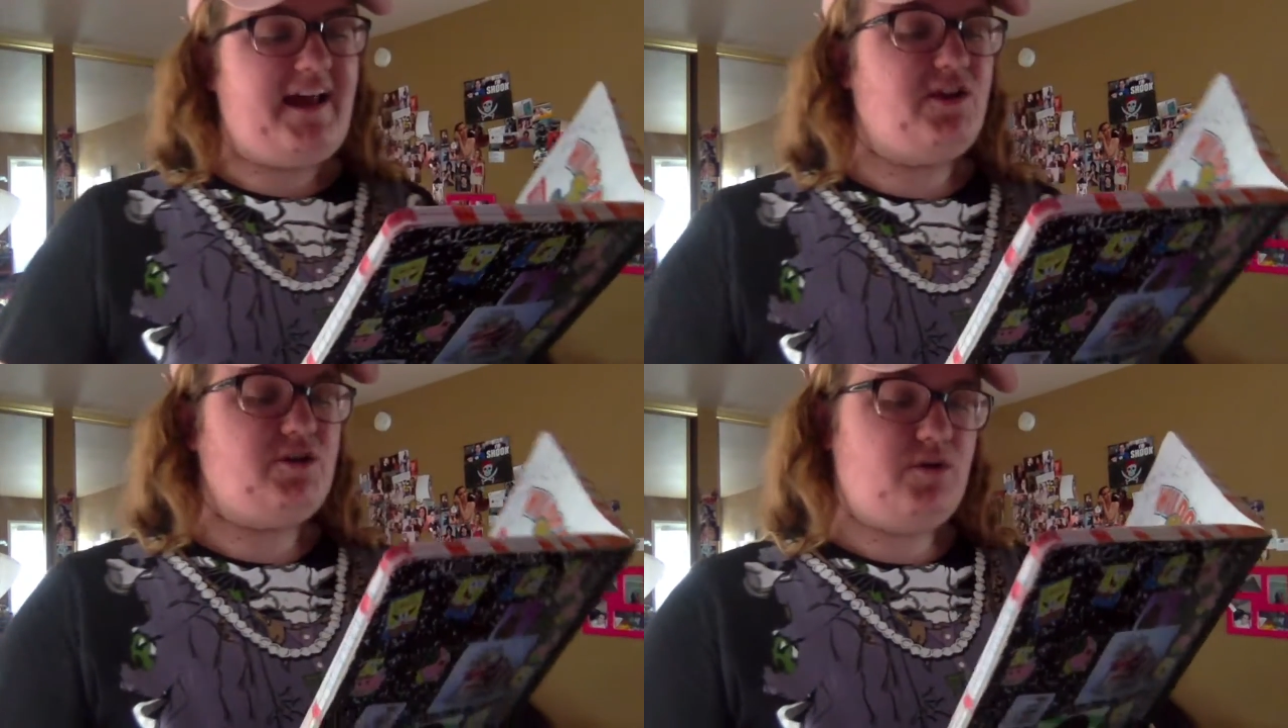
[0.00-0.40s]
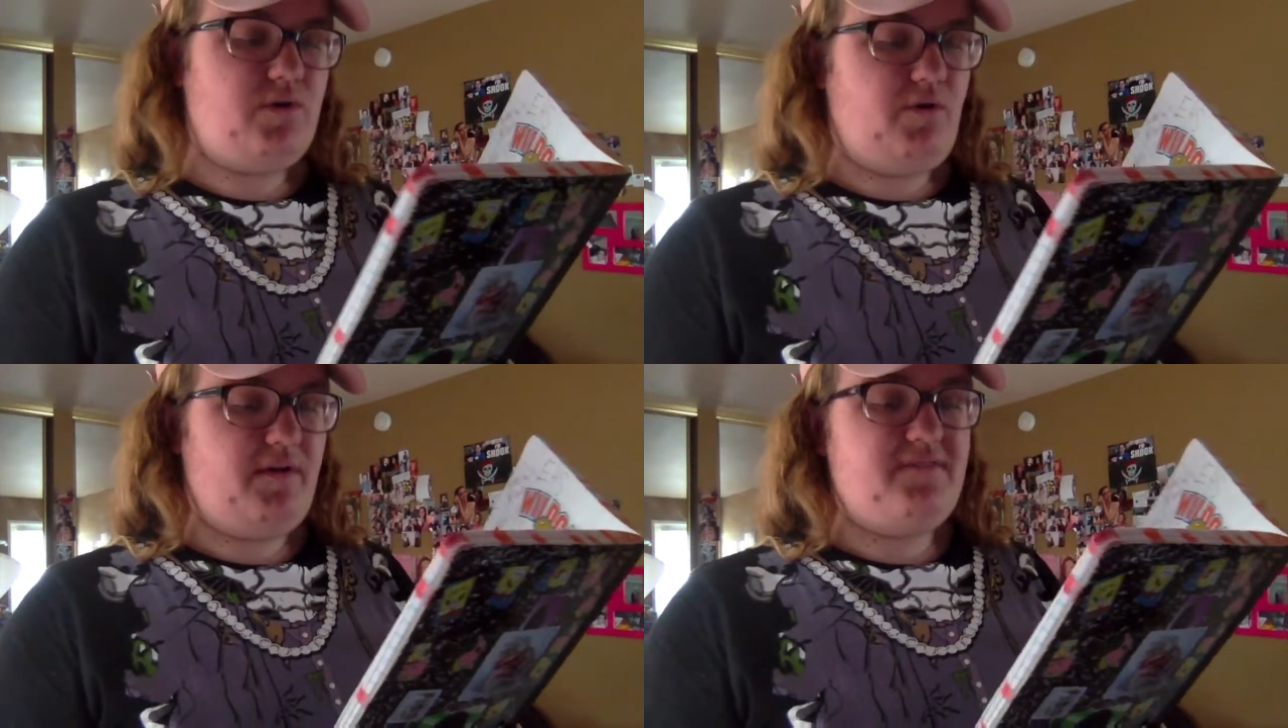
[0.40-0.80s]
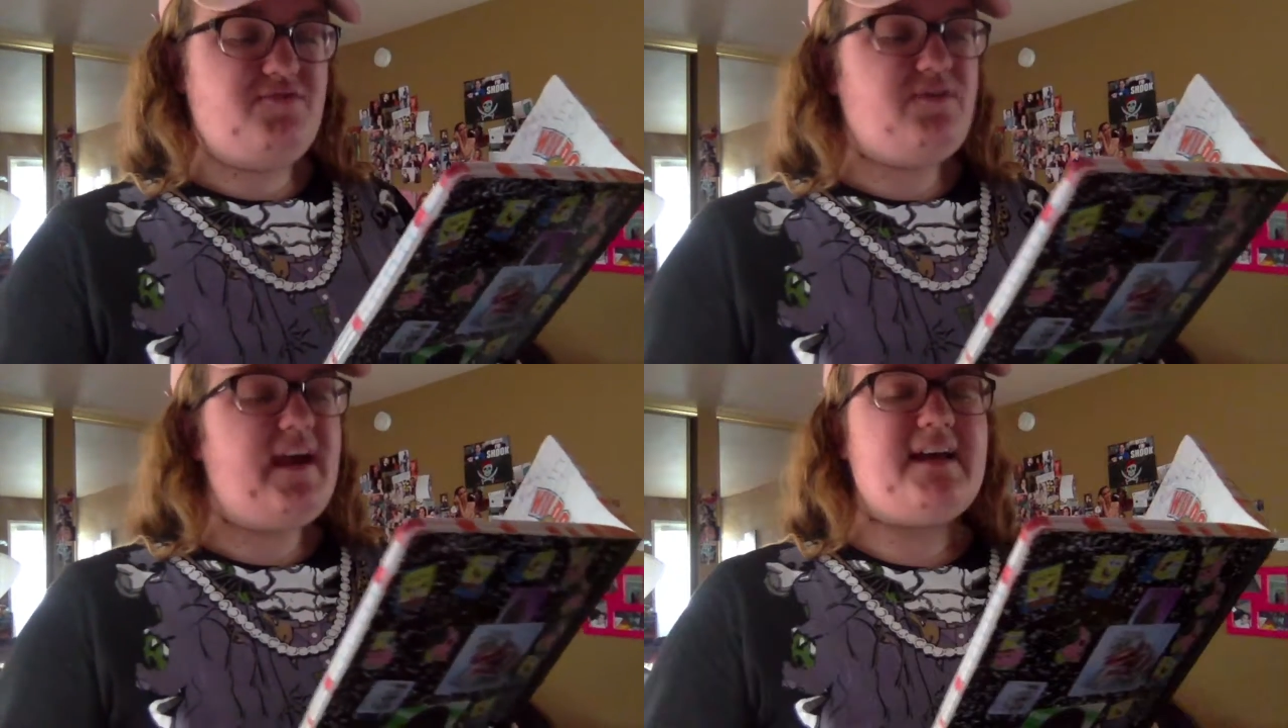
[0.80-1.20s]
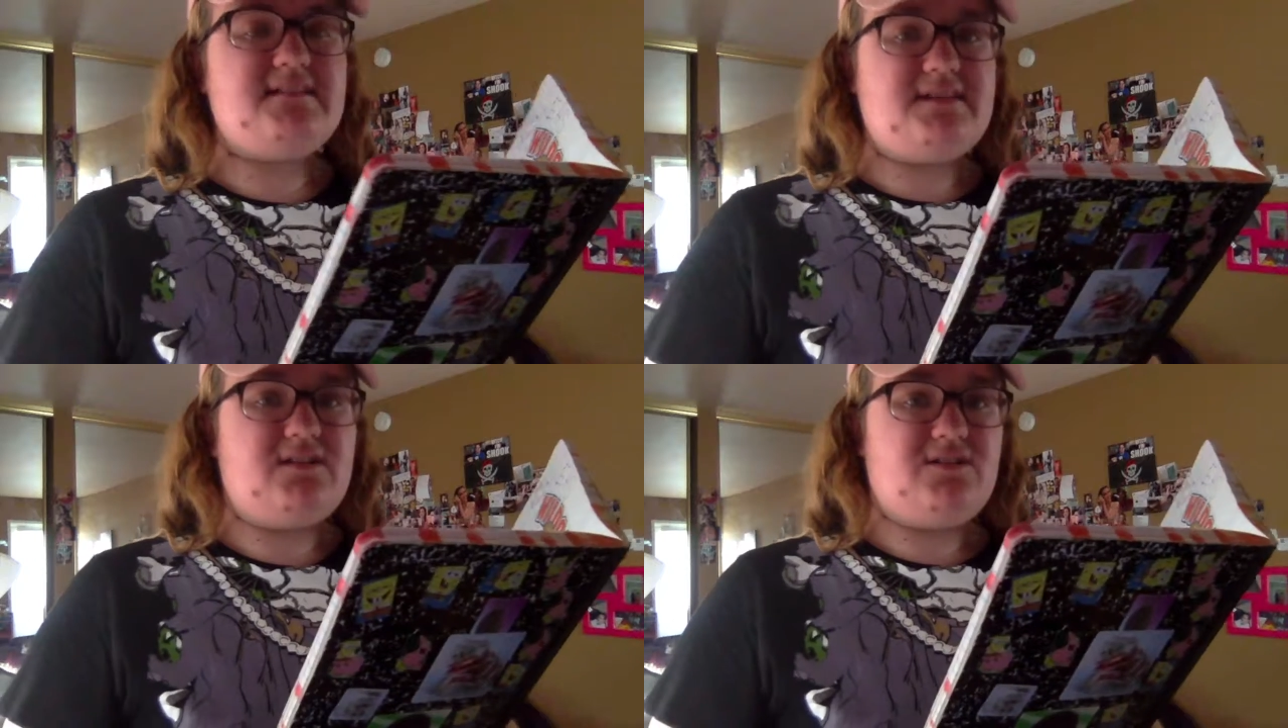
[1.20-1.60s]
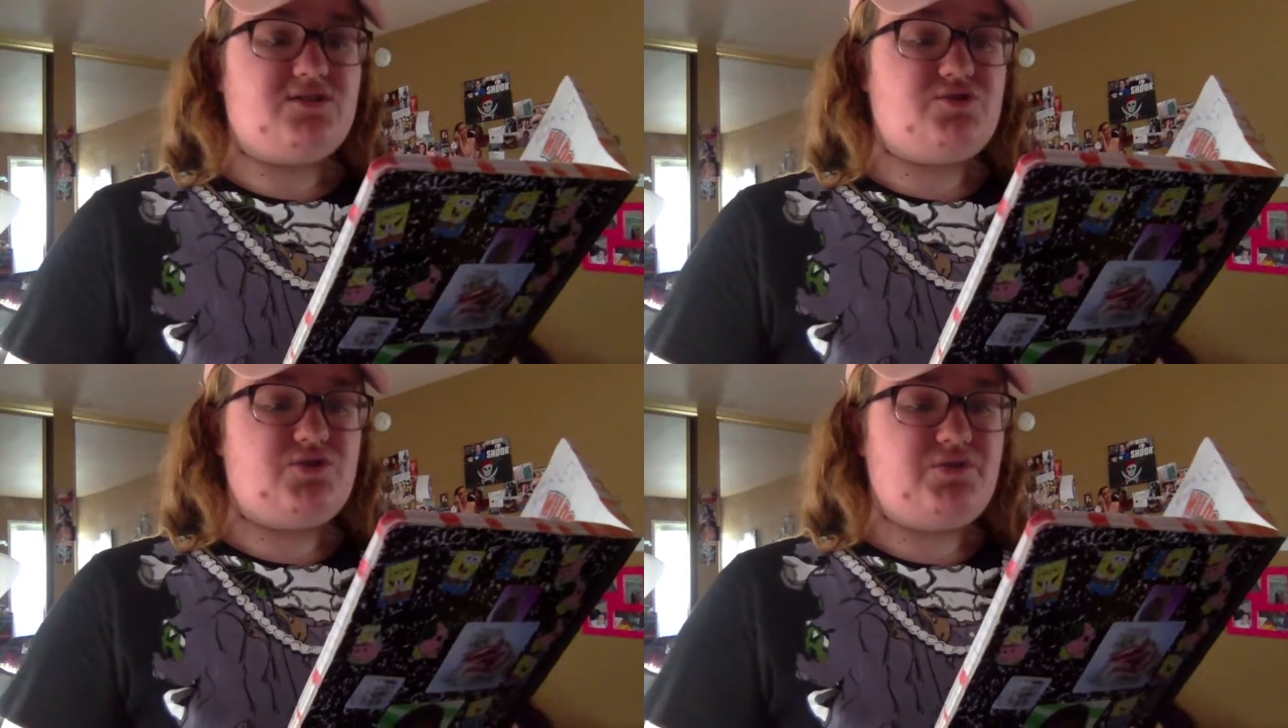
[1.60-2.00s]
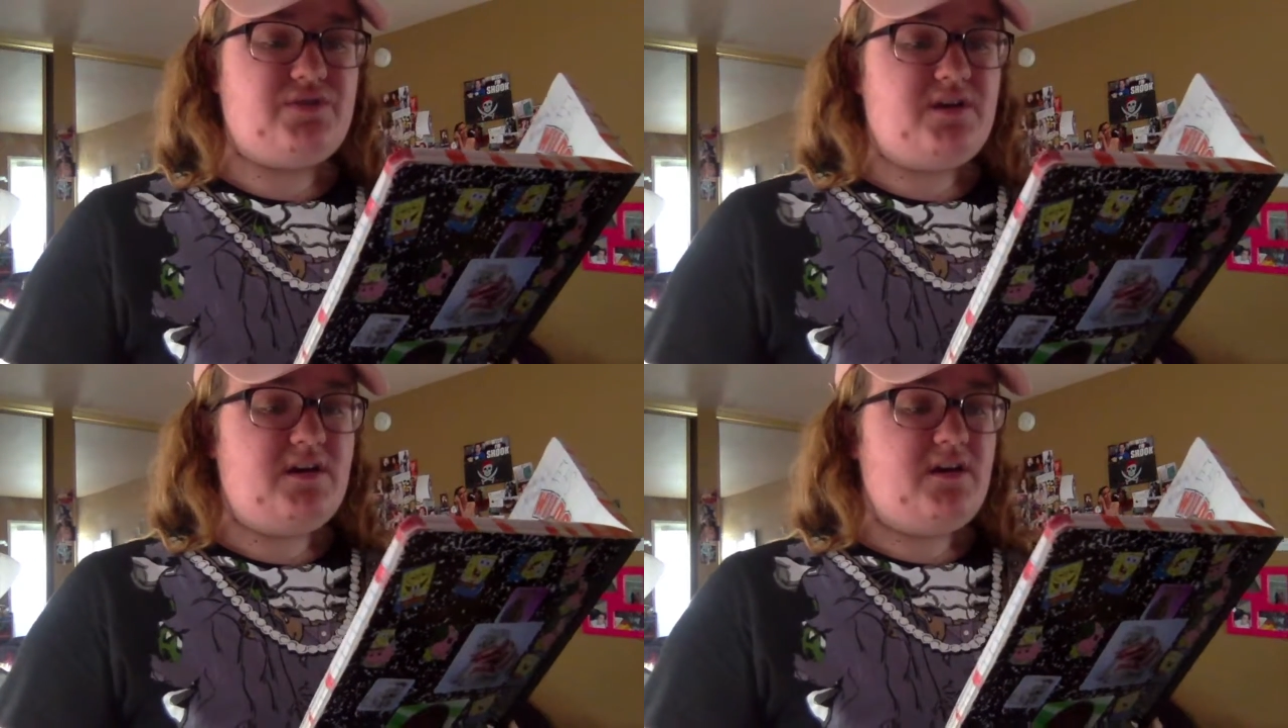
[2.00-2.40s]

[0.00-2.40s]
I learned a quote: "If you can't tell the truth